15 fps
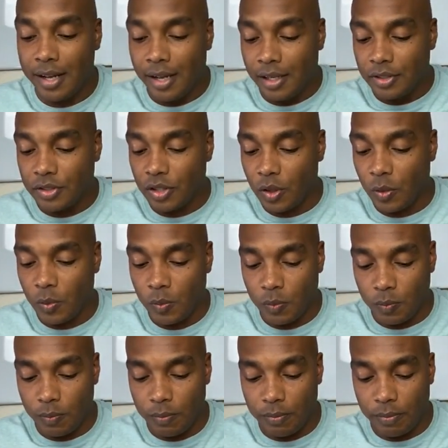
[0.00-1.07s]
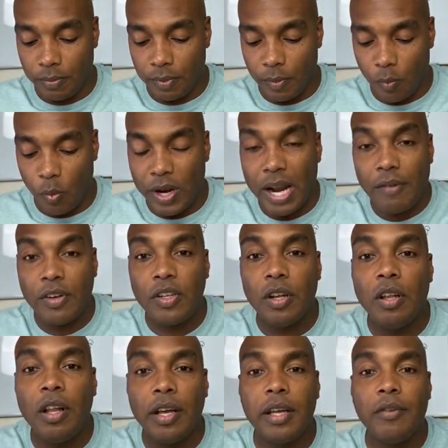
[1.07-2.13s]
So whatever you're
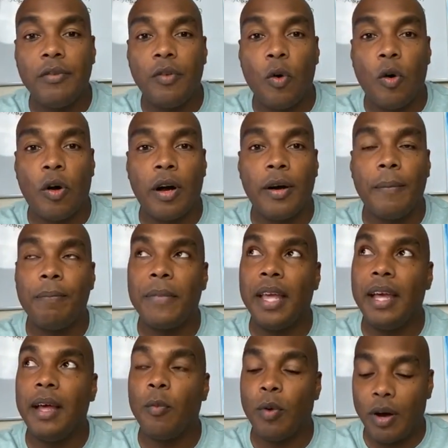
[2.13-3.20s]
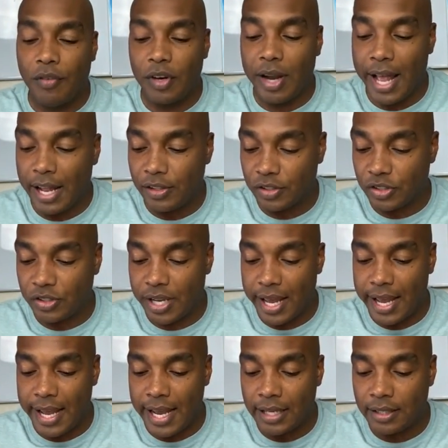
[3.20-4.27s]
looking for and wherever you're at in your
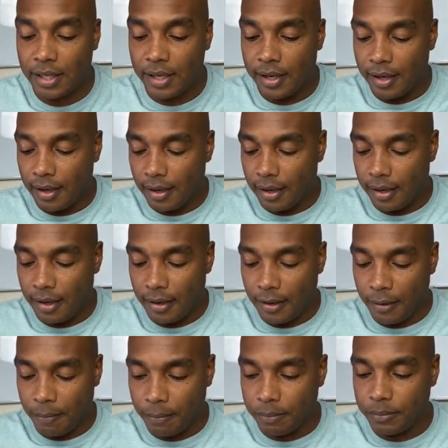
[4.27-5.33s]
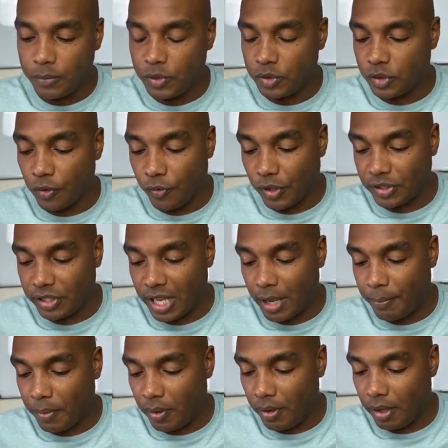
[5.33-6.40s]
stage, um, so for
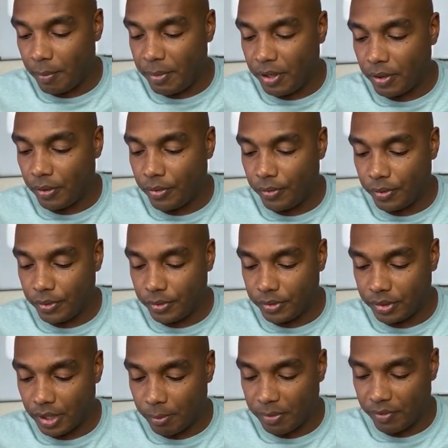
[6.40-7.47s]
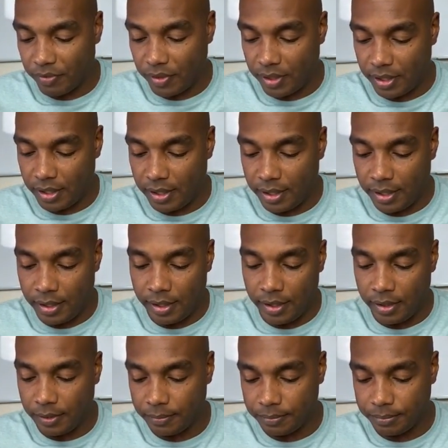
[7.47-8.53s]
example, let me go through some of the,
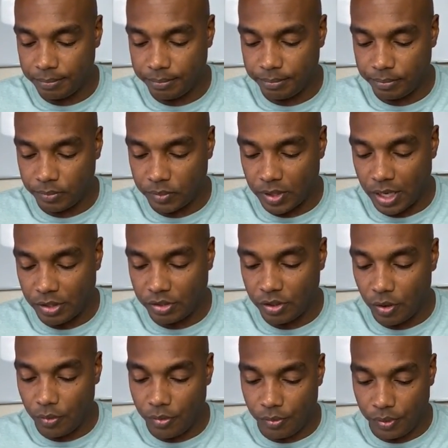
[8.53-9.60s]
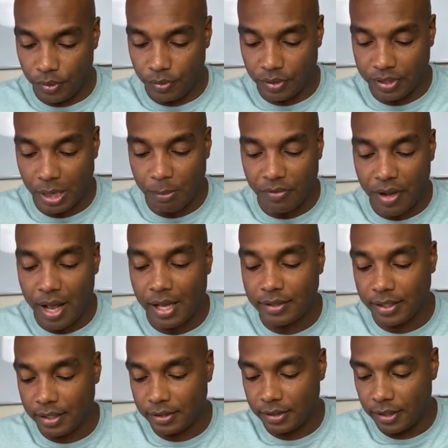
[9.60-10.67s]
I'll just go through the table of
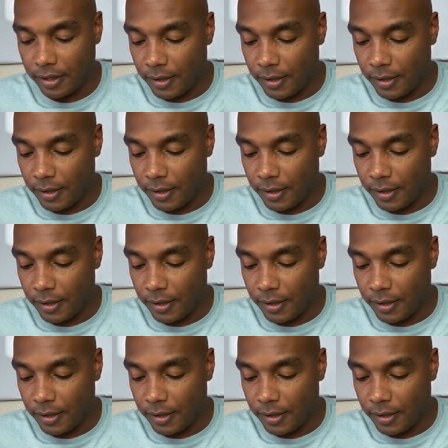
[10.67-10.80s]
contents.